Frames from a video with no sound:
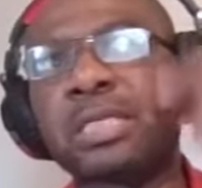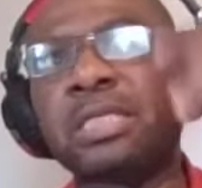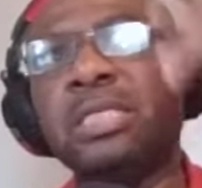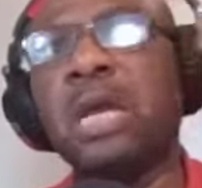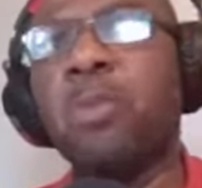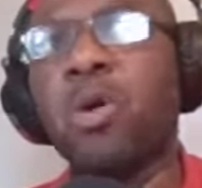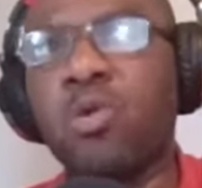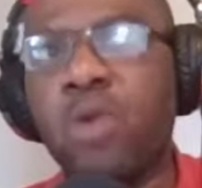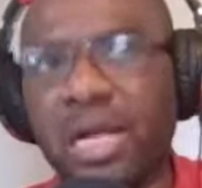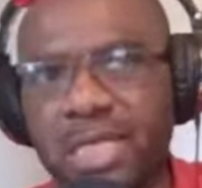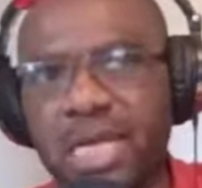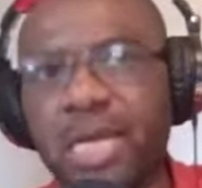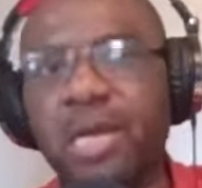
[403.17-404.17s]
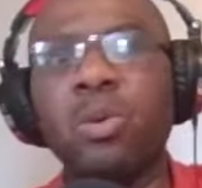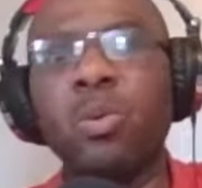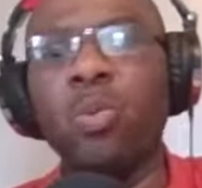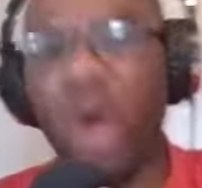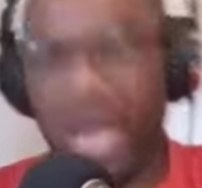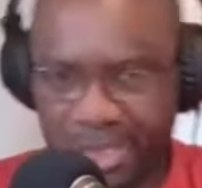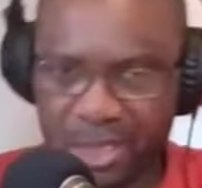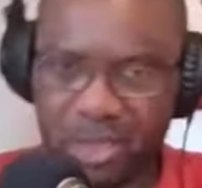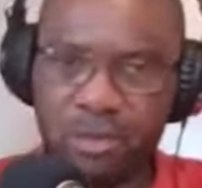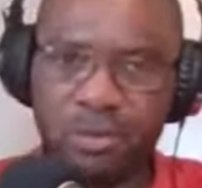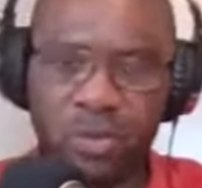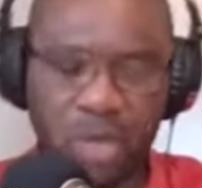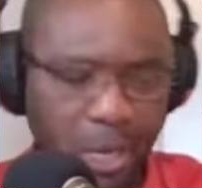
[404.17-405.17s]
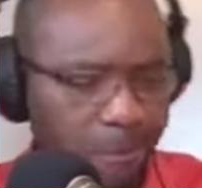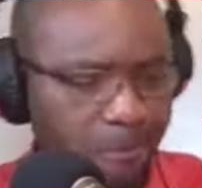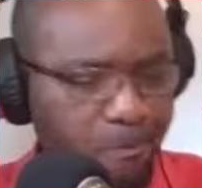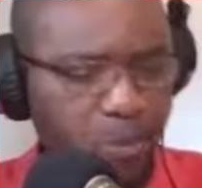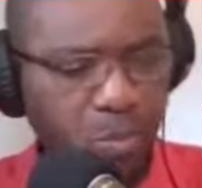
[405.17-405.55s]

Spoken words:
democratic West, okay,